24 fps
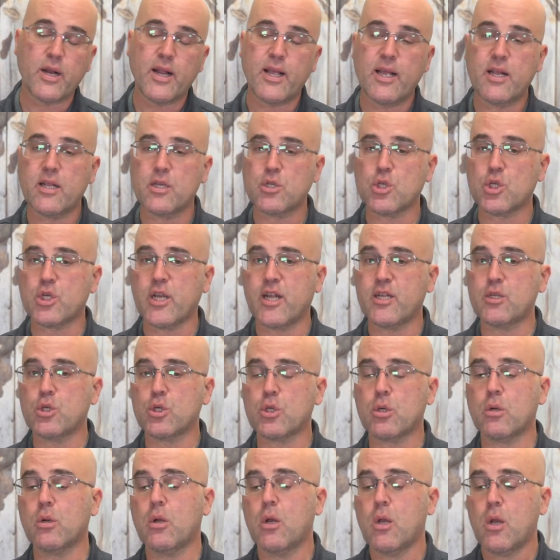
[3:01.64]
on a heat
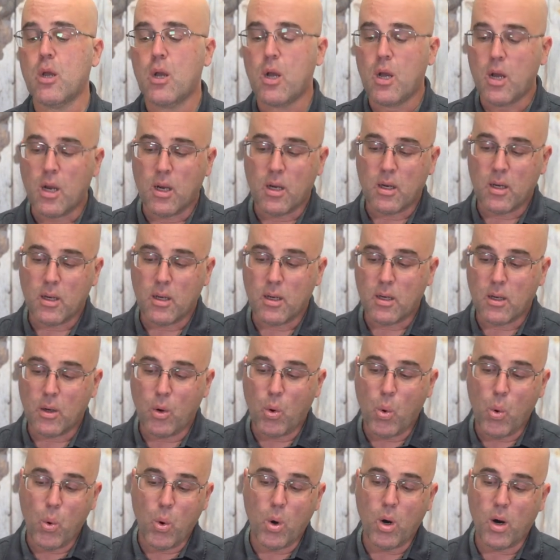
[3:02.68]
exchanger uh,
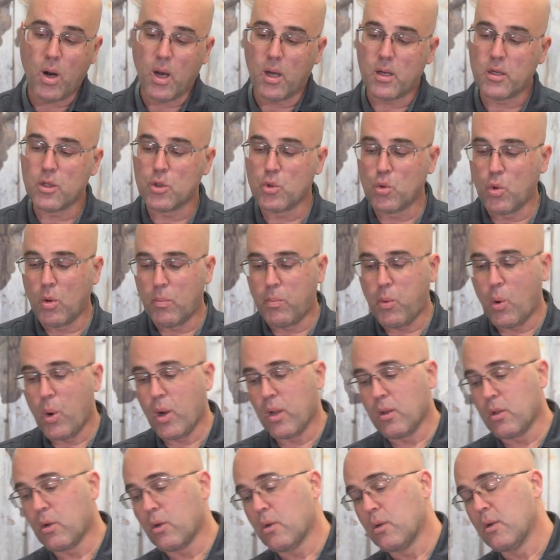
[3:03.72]
or on a dual
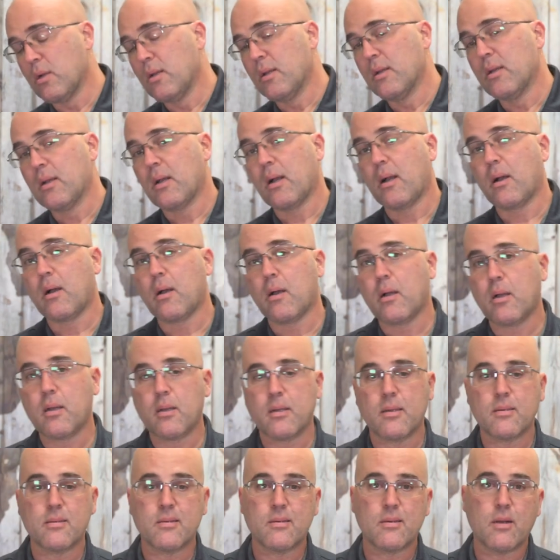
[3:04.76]
boiler,
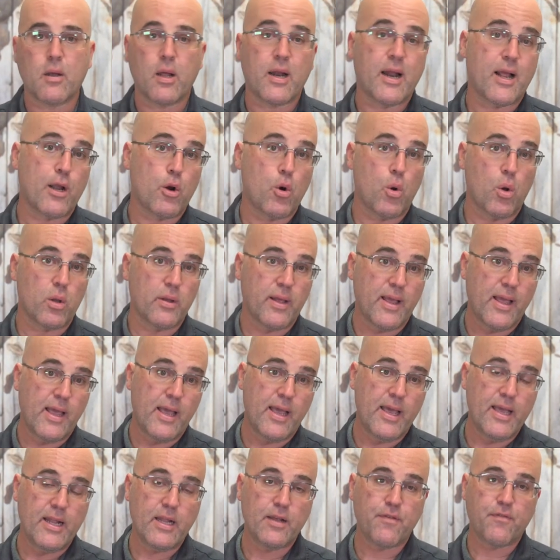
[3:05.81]
uh, what I call a
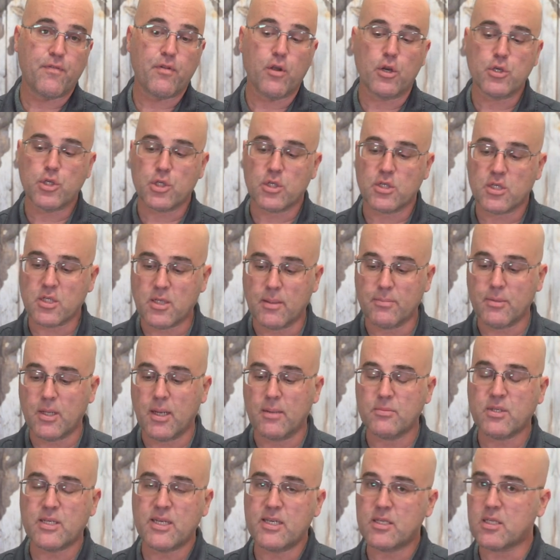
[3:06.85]
heating flush, because
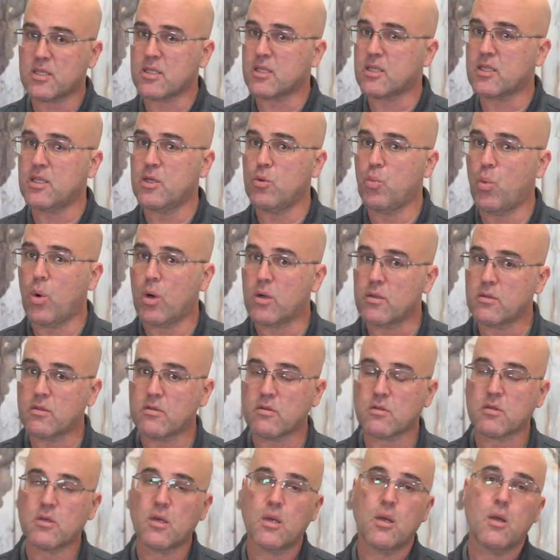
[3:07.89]
sometimes E
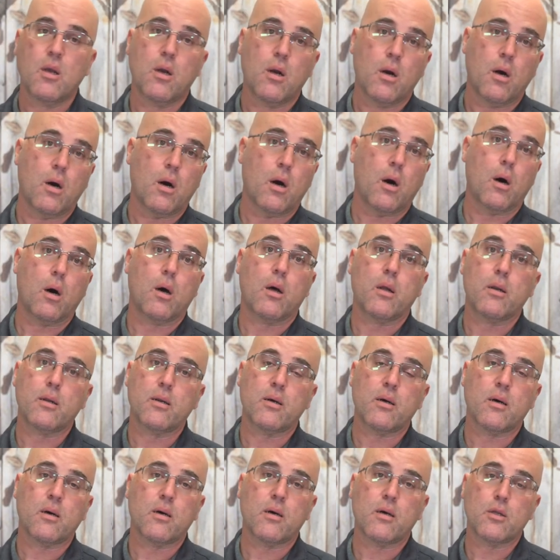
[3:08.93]
sixty-ones
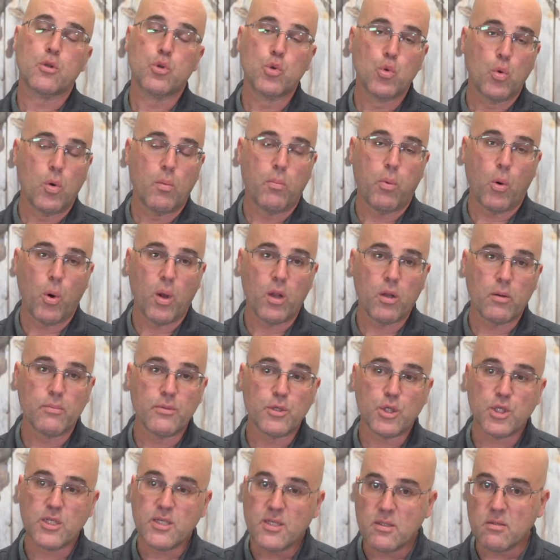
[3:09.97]
on uh, dual boiler
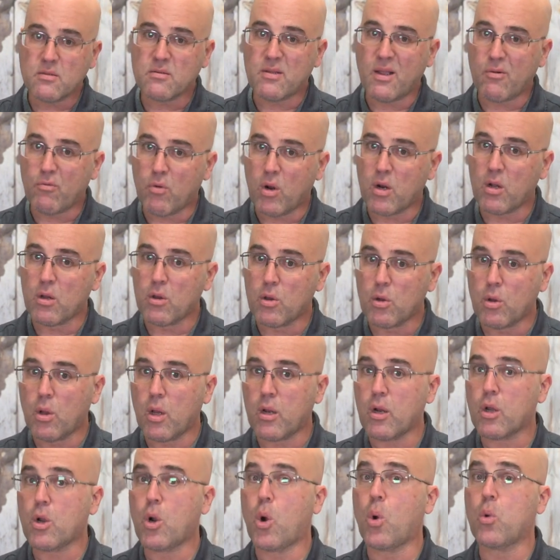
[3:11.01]
machines, they run a little
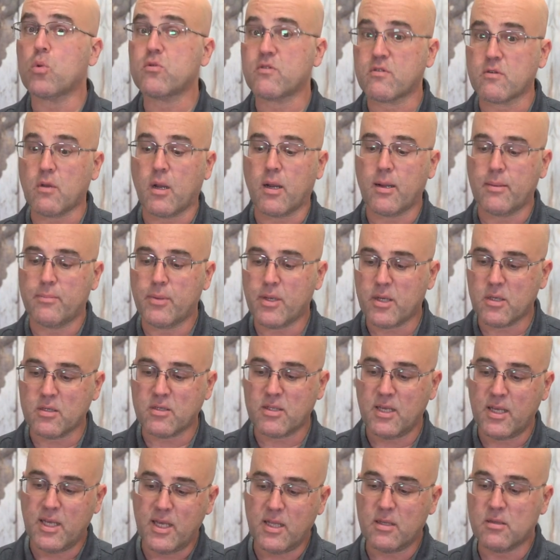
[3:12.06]
on the cold side
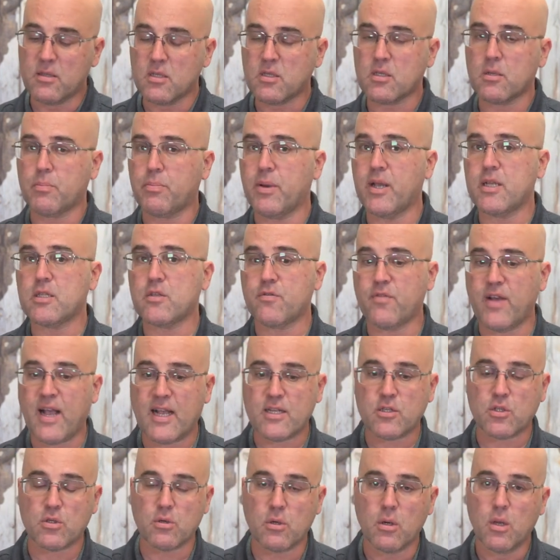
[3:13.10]
because the heat dissipates
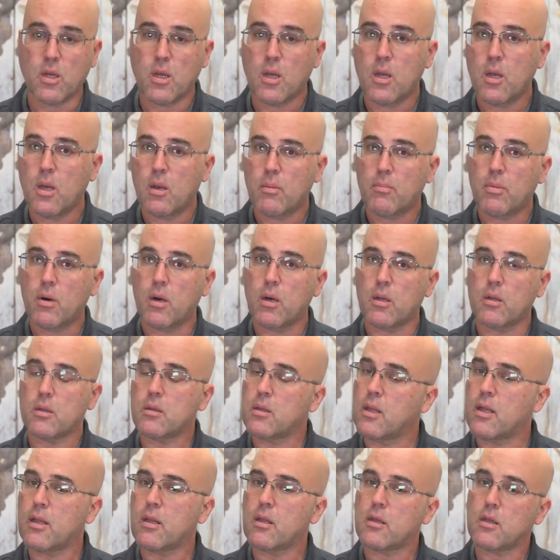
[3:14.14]
faster.
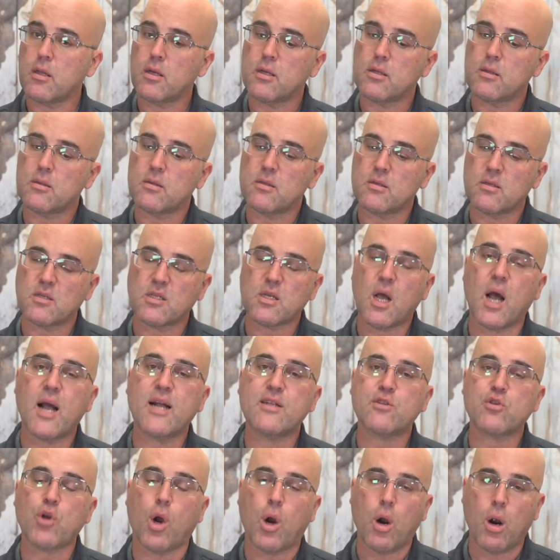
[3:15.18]
But the, the
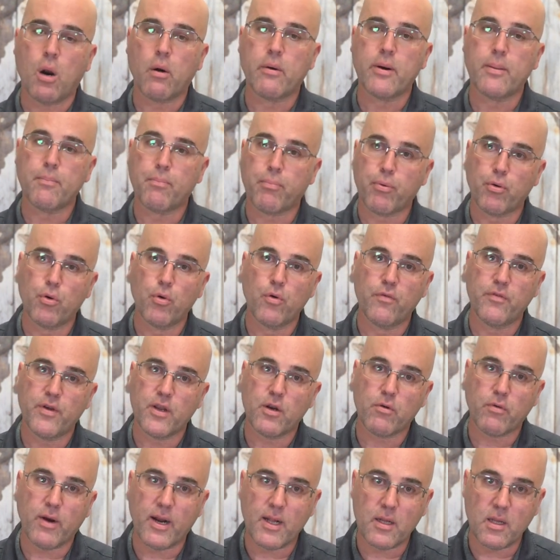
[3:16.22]
designs are
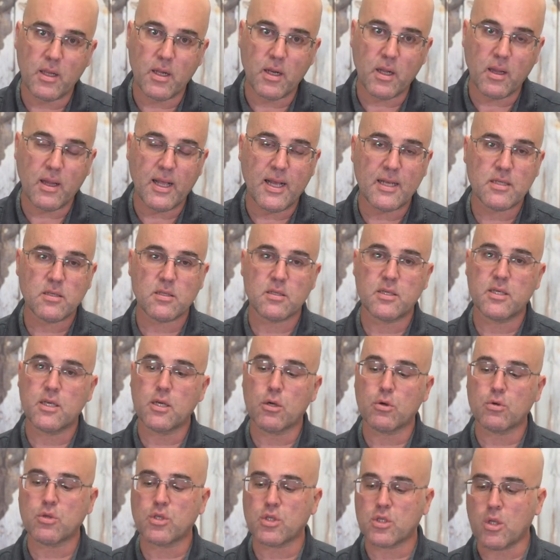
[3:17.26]
improving greatly in the last
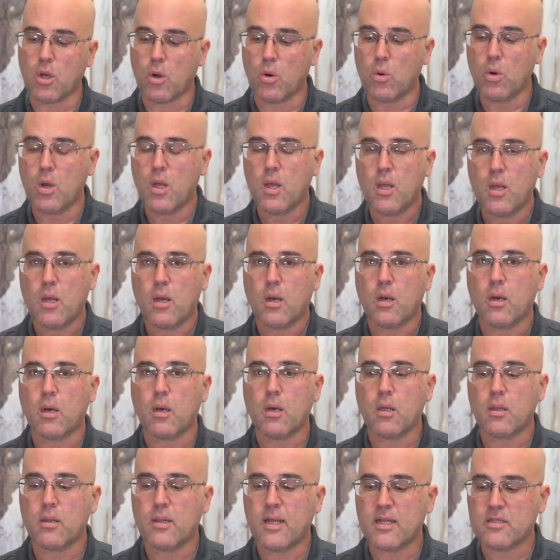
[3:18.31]
year, so
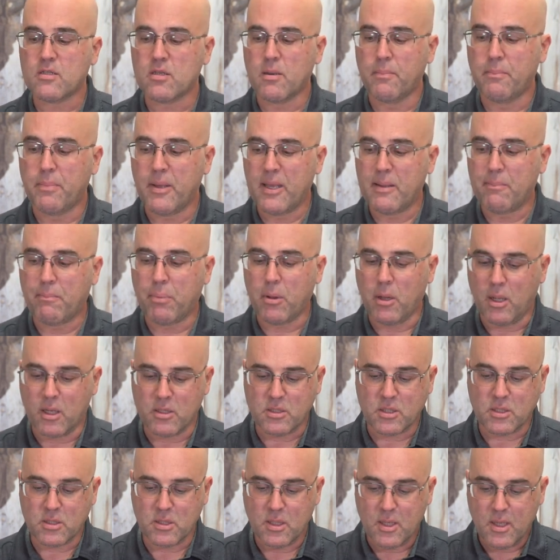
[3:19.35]
uh, that's a big
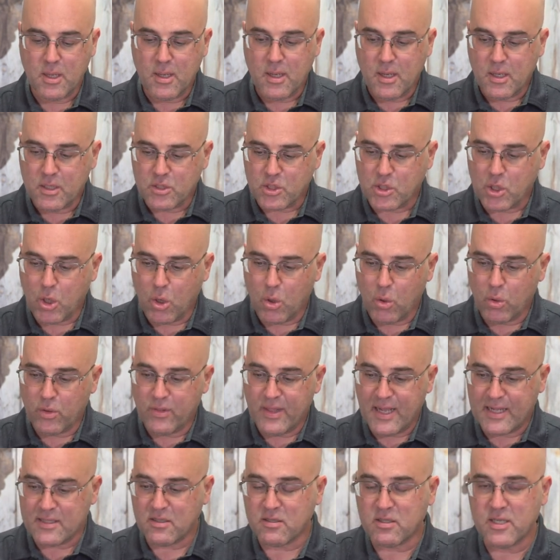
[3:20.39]
plus. So
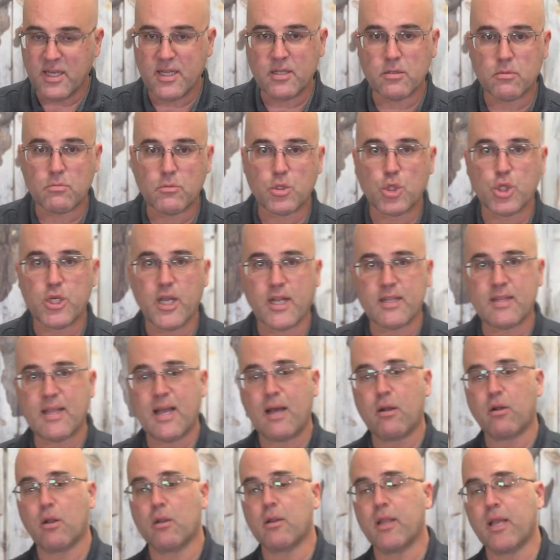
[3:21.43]
that's it. Check
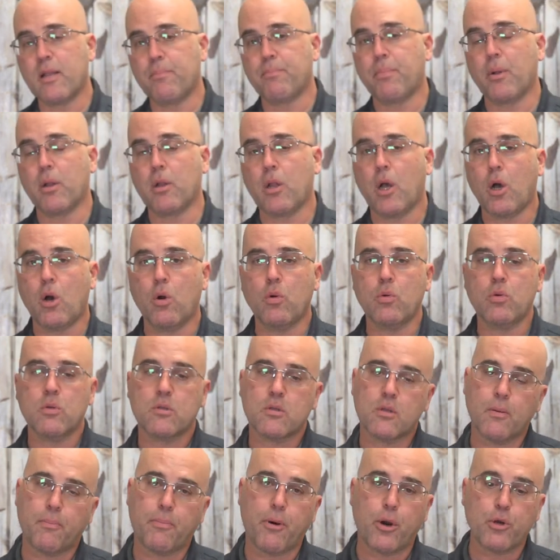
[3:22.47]
down the link
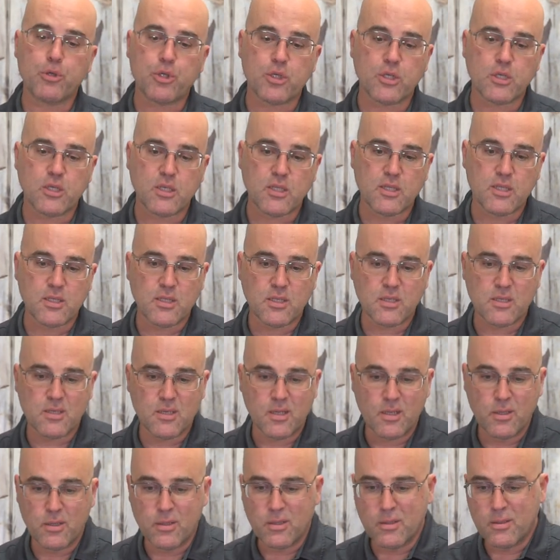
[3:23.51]
below to purchase
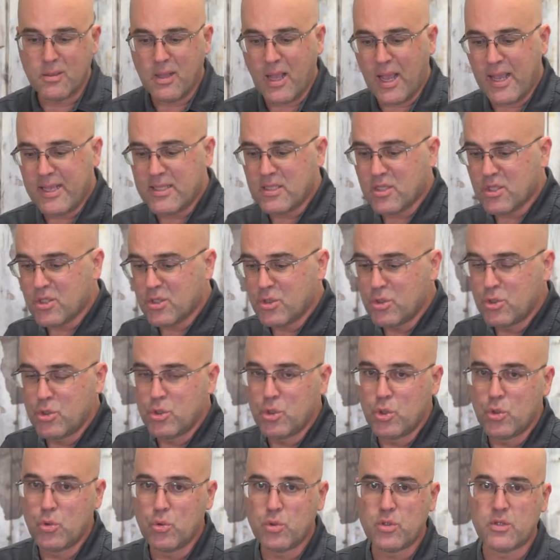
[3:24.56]
this nice
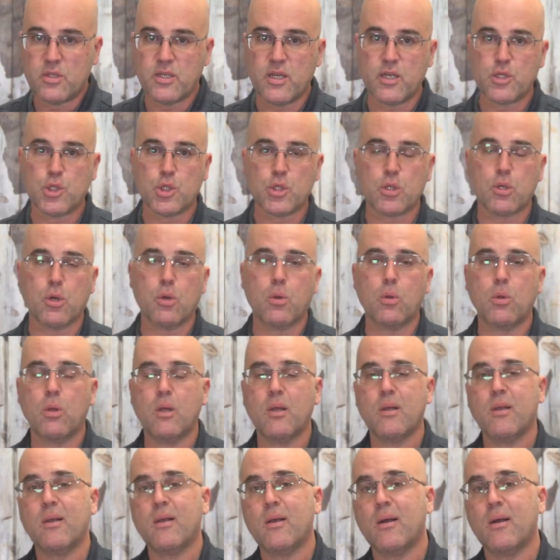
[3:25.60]
new
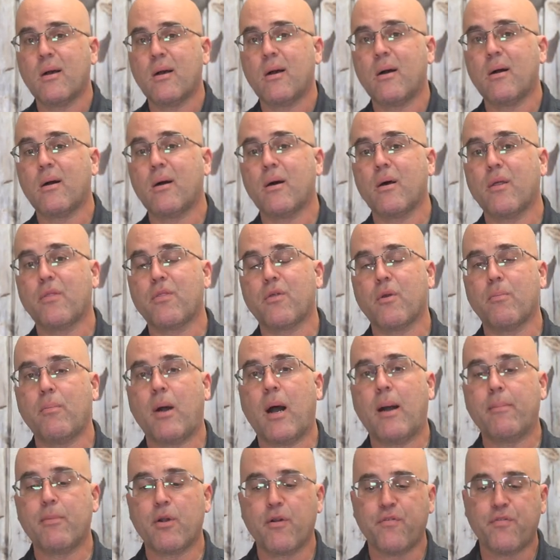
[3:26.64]
digital uh,
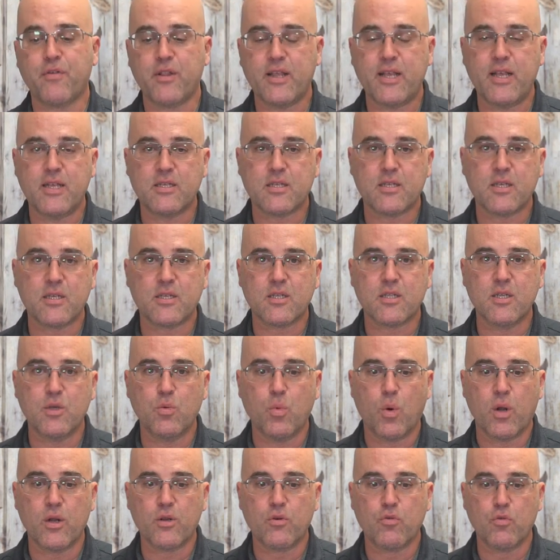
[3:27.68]
thermometer for the E
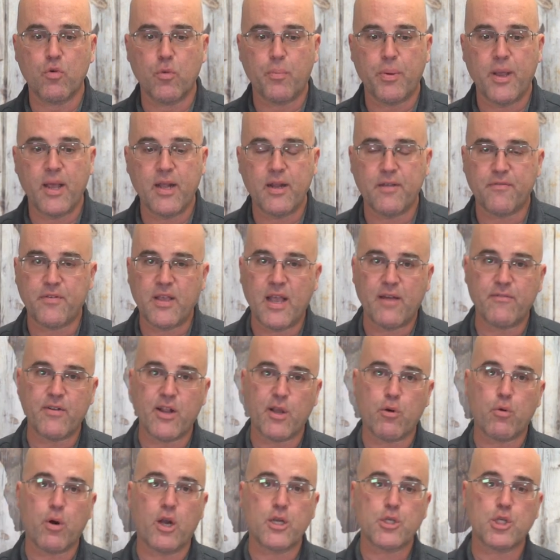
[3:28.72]
sixty-one group head. If you have
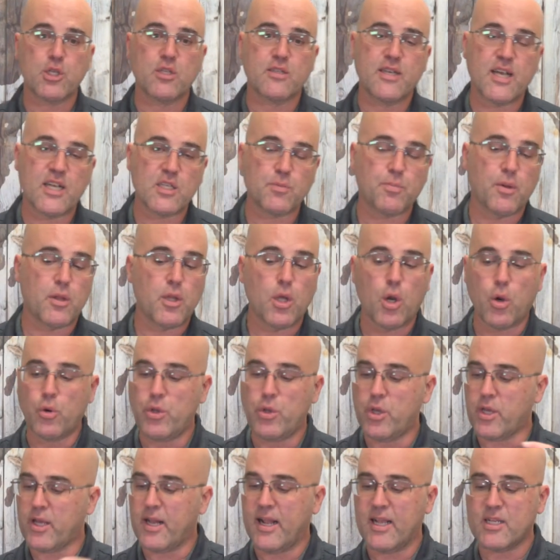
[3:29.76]
any questions, ask below.
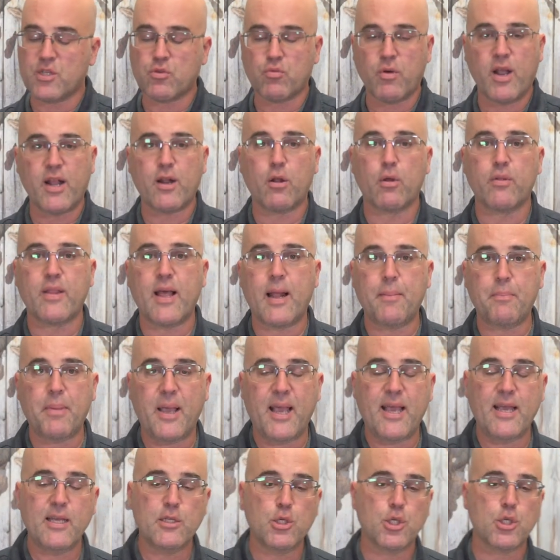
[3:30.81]
You can ask right on that
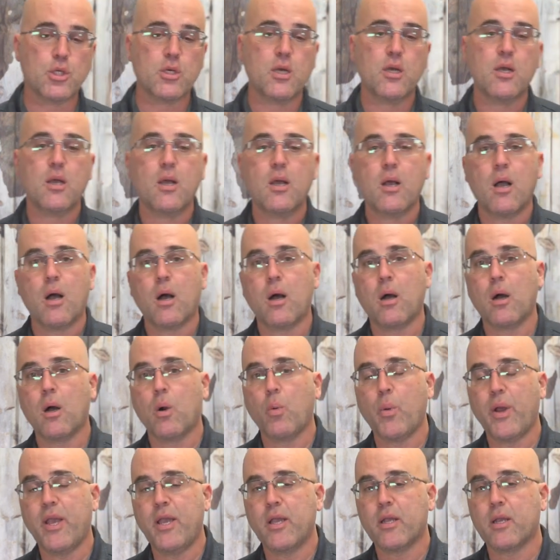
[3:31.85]
page
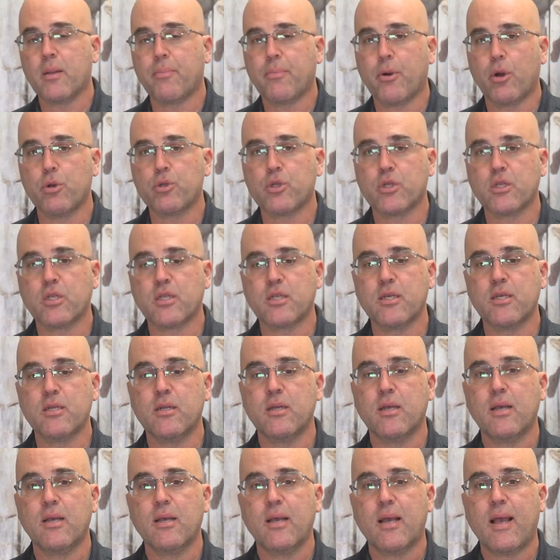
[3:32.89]
uh, where you can purchase
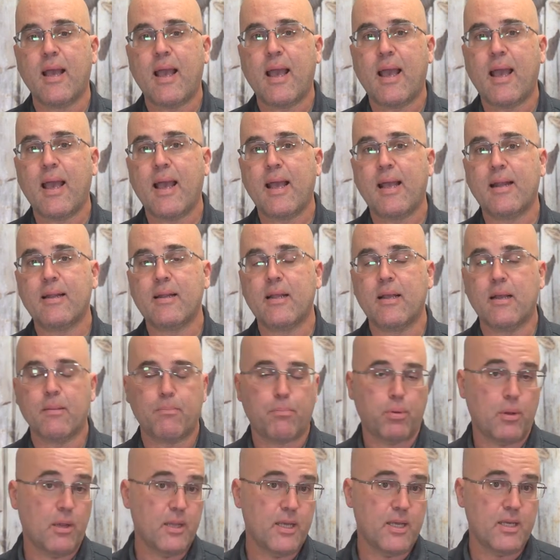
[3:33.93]
it. And
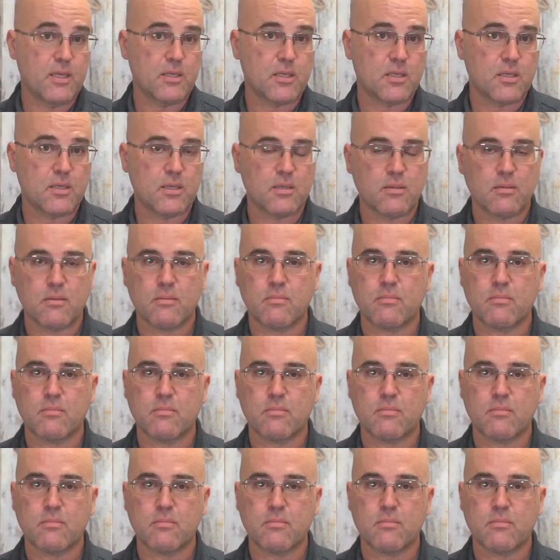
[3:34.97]
please